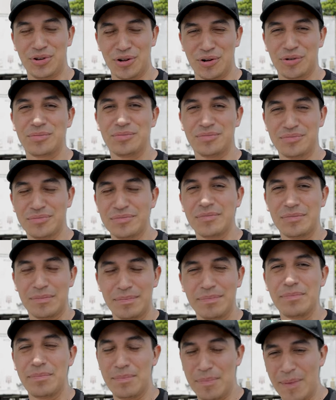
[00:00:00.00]
you know,
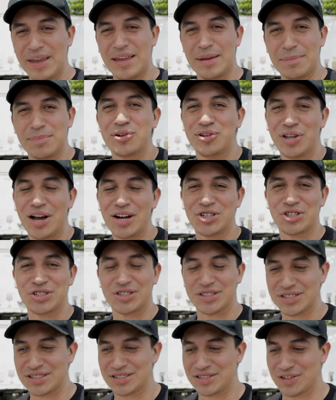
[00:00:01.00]
making
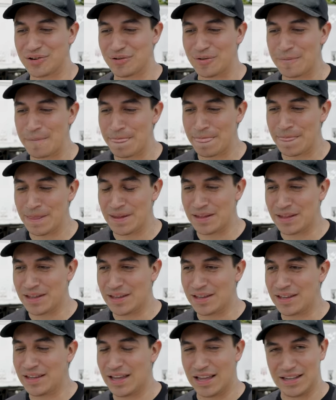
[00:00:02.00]
productions. So
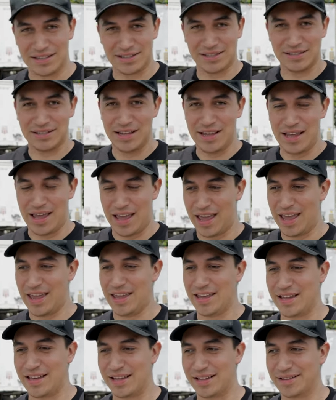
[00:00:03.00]
it's
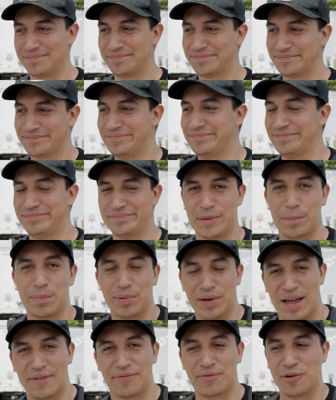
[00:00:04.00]
a
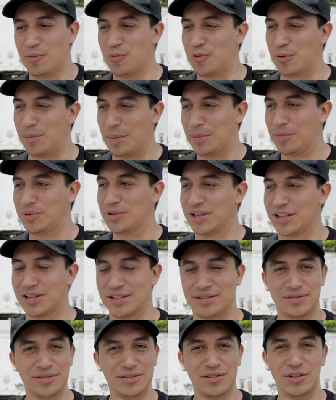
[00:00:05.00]
platform where people
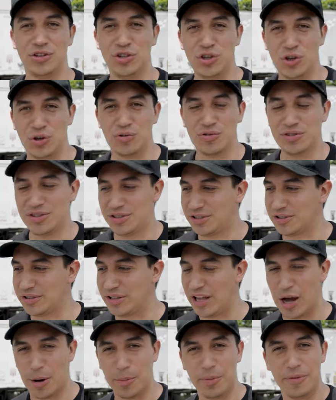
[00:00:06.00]
can use
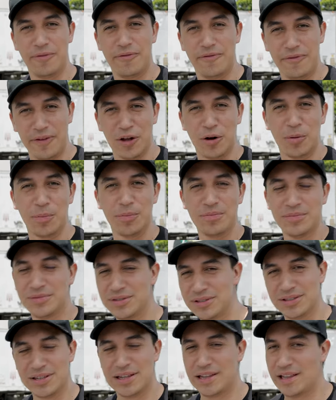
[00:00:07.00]
to help film
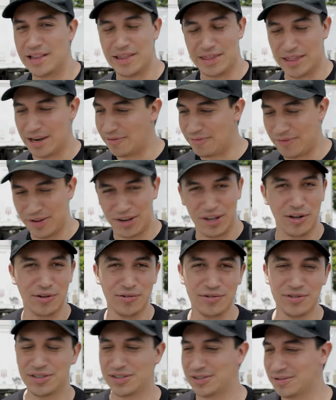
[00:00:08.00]
their
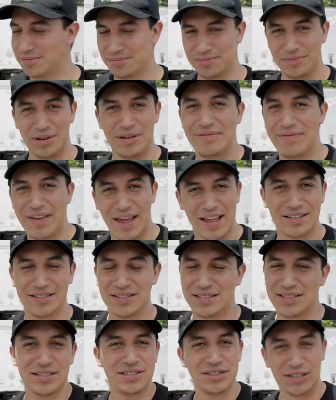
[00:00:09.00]
videos,
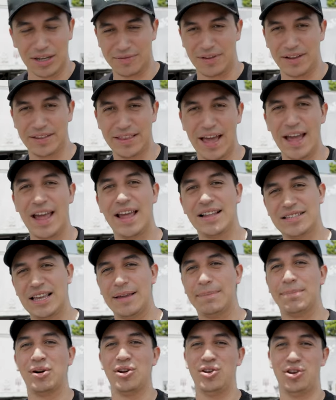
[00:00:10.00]
events, stuff like that. It's
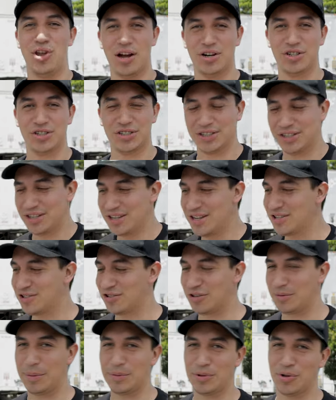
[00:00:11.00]
a production.
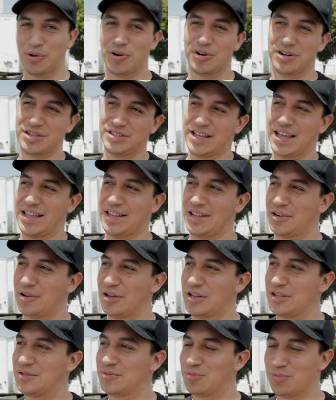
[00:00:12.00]
So if people don't understand, you
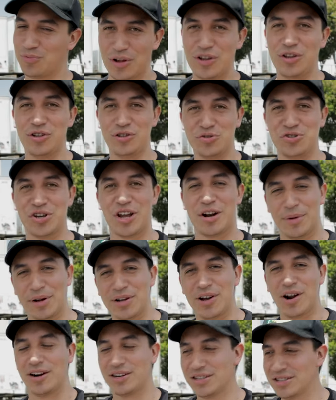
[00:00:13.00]
know, it's a YouTube channel
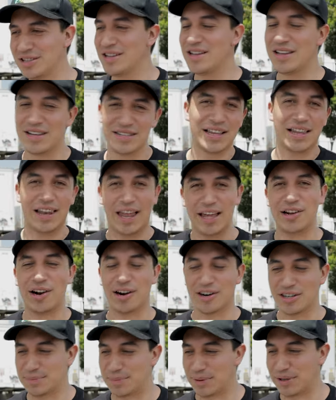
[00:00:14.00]
about cars because I like
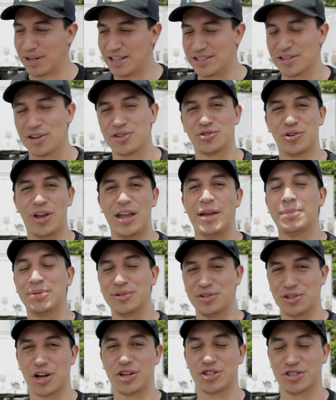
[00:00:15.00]
cars, but it's also a
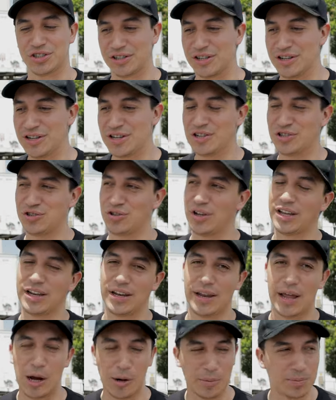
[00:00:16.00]
production. So I
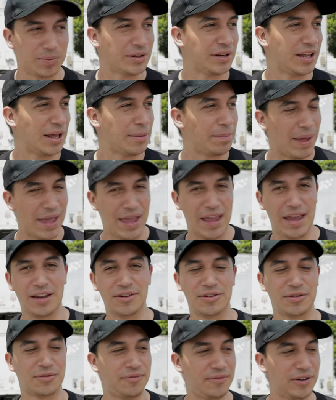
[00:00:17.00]
can help and get
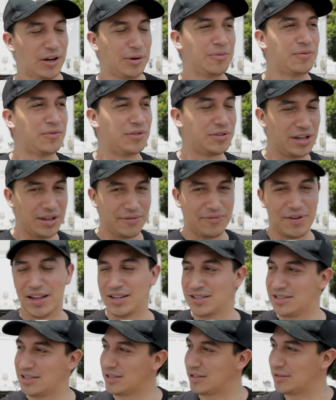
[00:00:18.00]
paid to film for
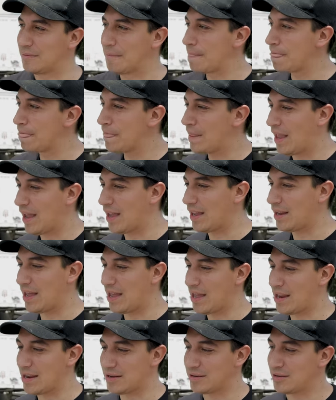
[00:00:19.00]
events
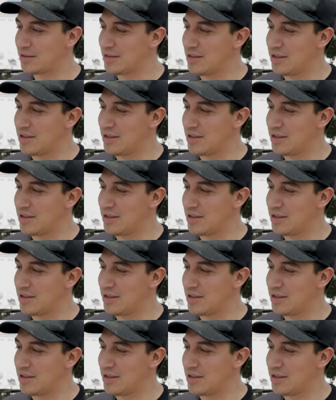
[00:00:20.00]
and